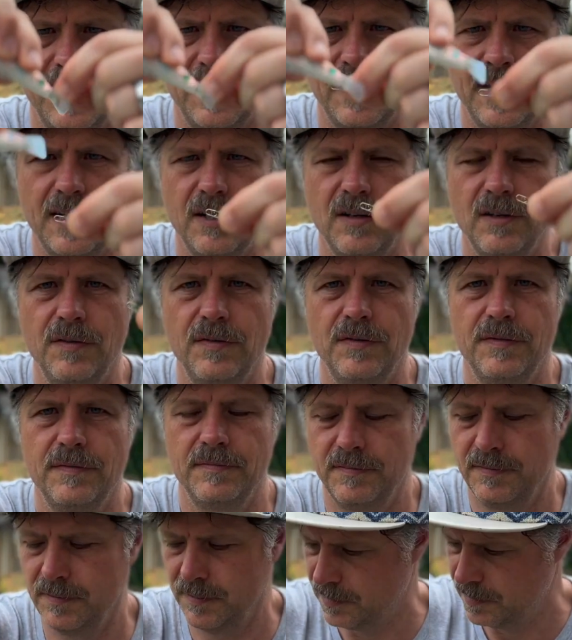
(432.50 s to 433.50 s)
that off
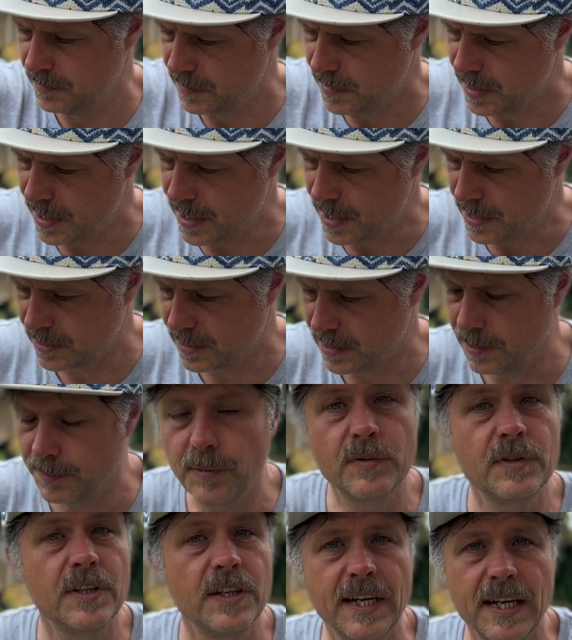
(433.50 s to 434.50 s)
and clip
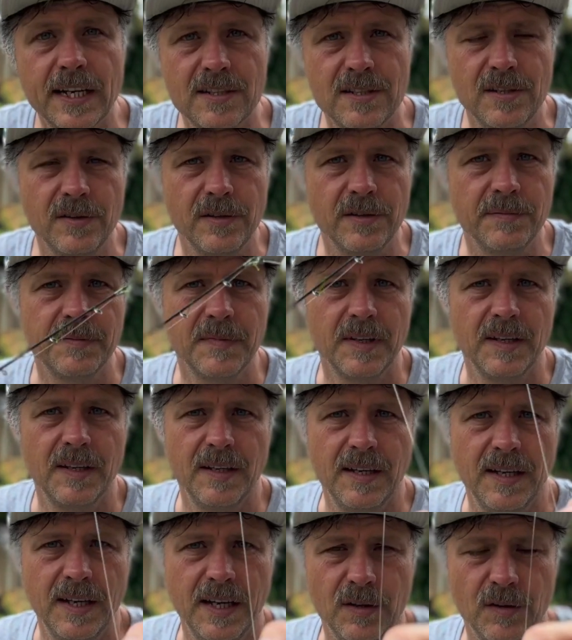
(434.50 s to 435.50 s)
on your next lure
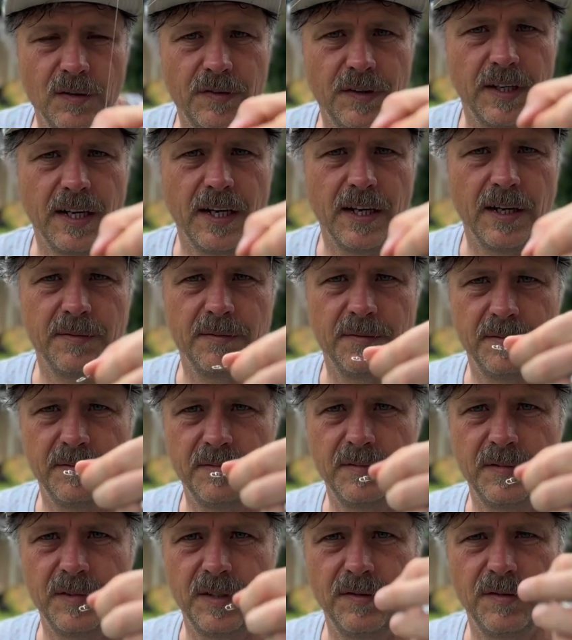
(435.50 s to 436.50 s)
and off you go.
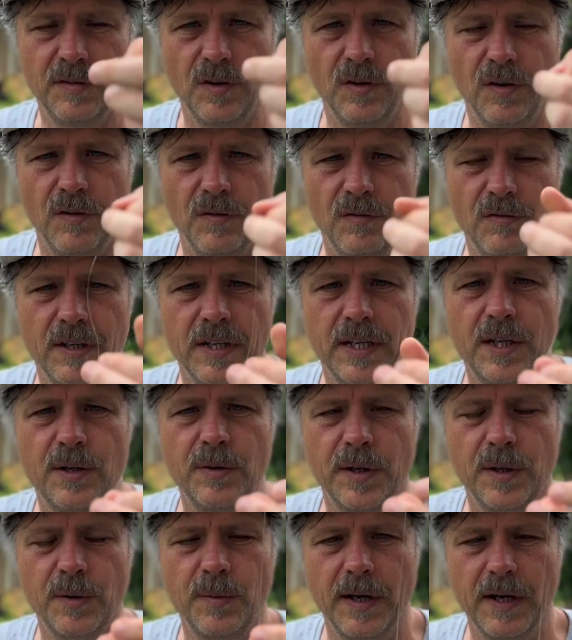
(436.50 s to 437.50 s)
You've got a really
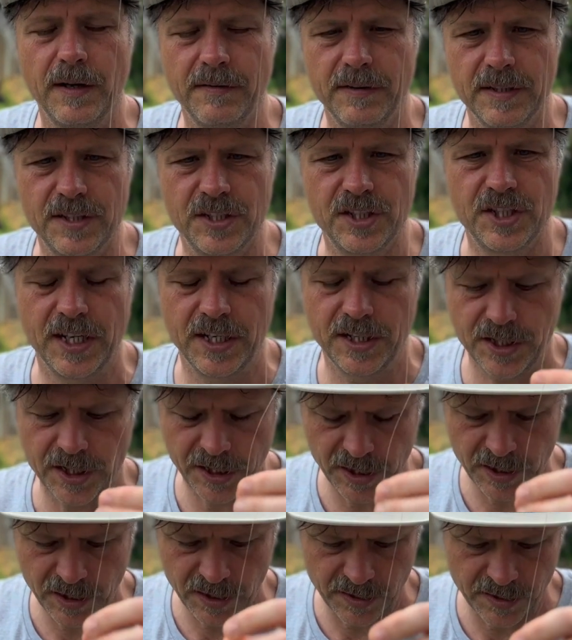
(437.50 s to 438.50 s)
quick way of interchanging
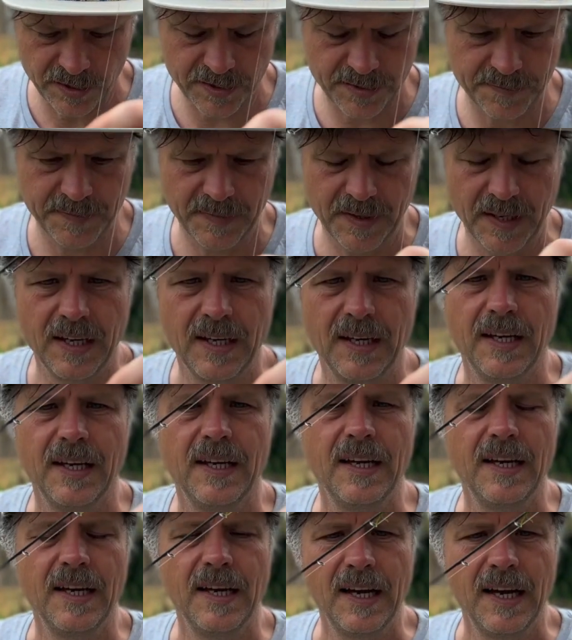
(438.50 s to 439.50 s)
your lures.
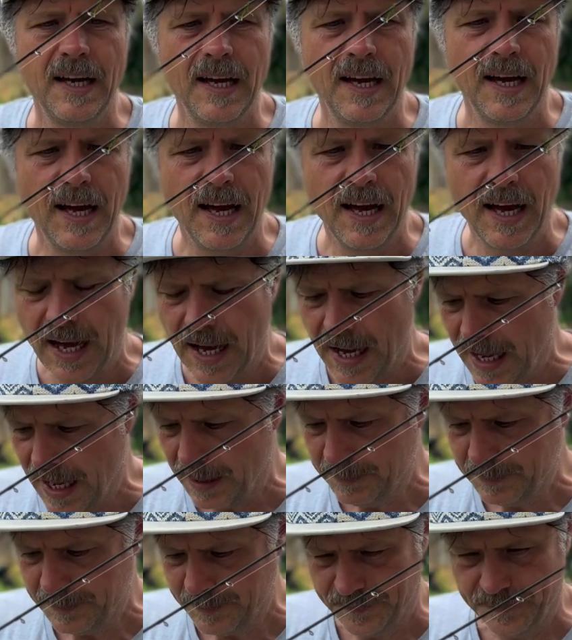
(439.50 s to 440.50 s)

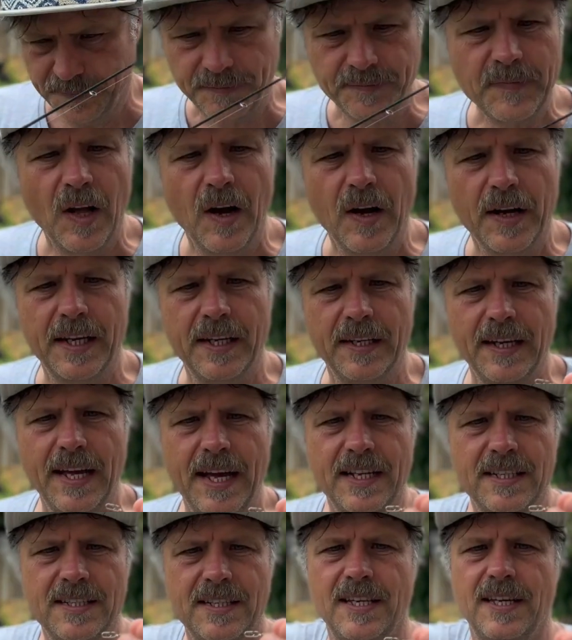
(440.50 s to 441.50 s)
I
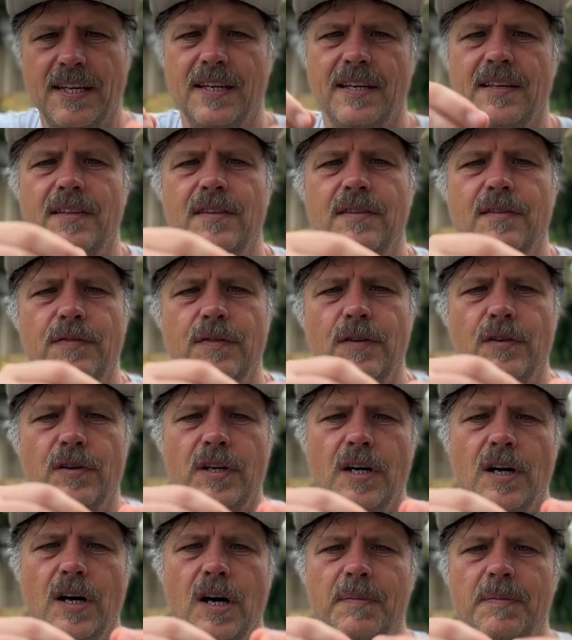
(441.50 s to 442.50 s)
connect the
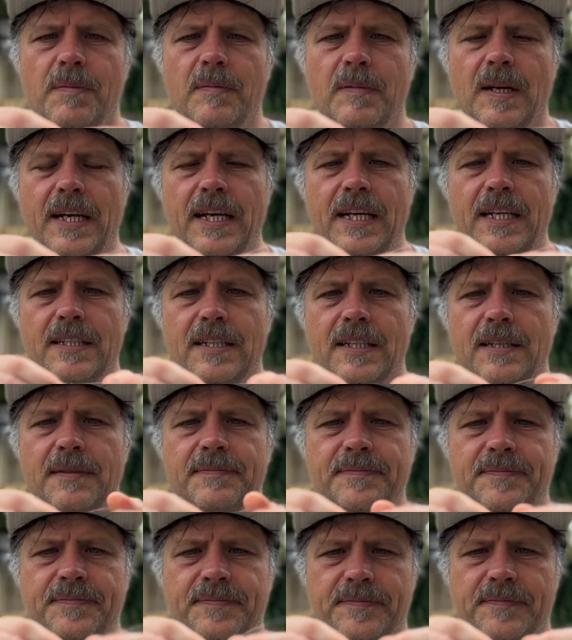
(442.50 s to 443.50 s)
fluorocarbon leader
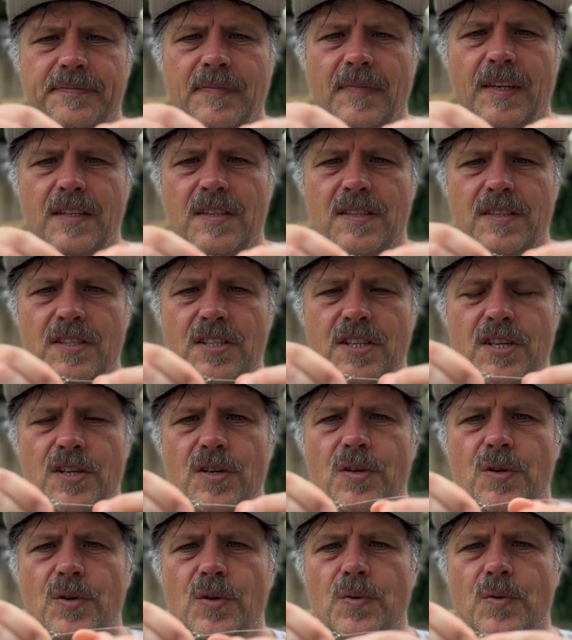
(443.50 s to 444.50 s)

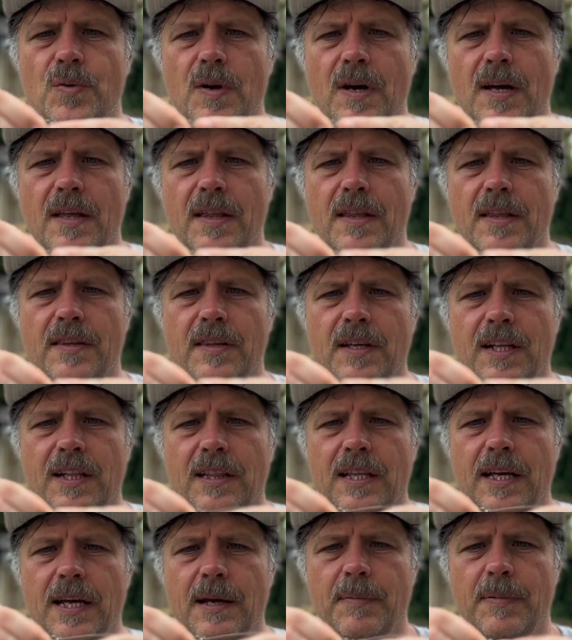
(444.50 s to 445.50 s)
to the
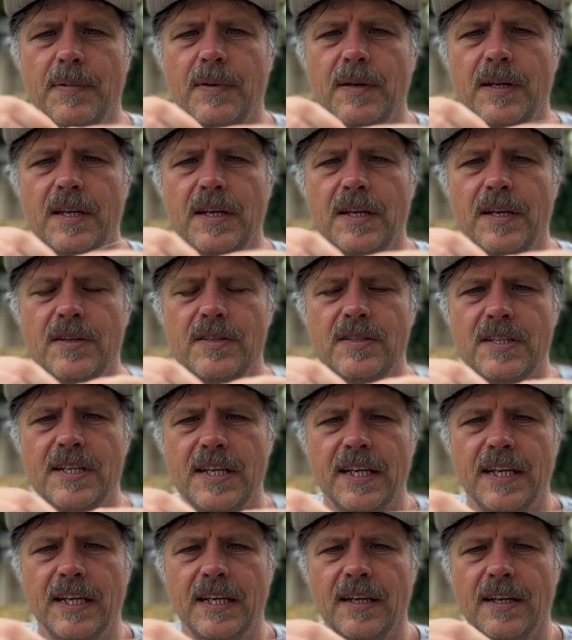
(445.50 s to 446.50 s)
clip
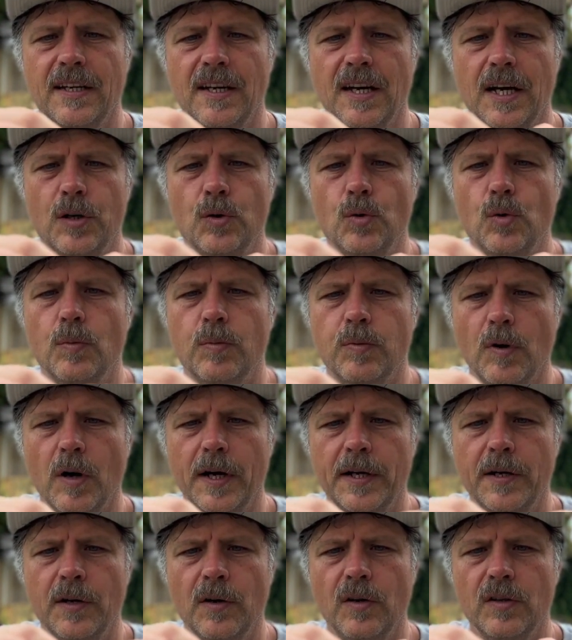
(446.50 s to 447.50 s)
using an
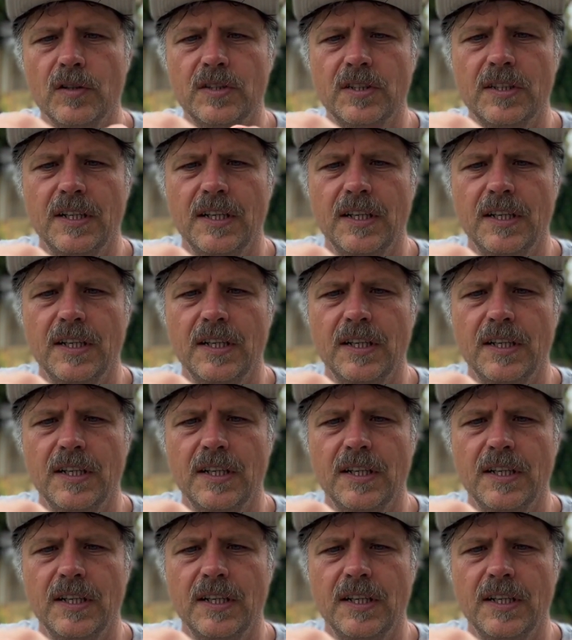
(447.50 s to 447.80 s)
Albright knot.